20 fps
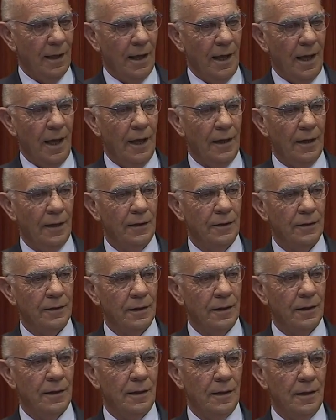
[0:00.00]
And
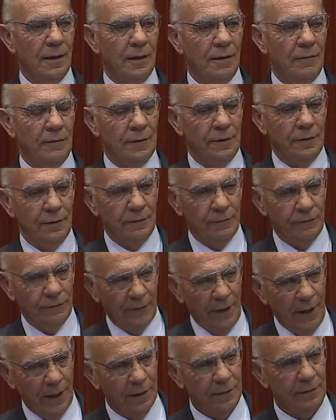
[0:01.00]
we
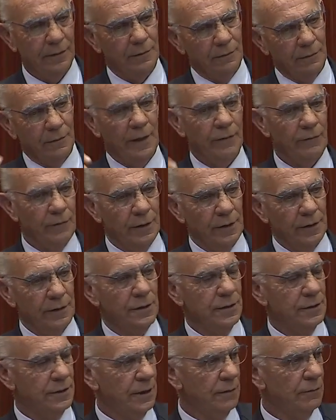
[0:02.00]
found that everything
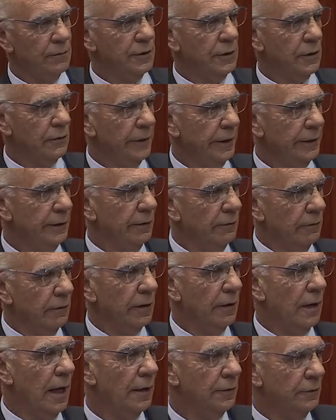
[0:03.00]
she said was correct in
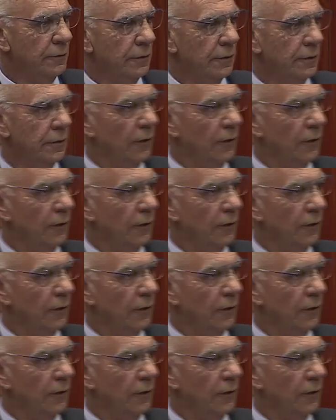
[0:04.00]
regard to the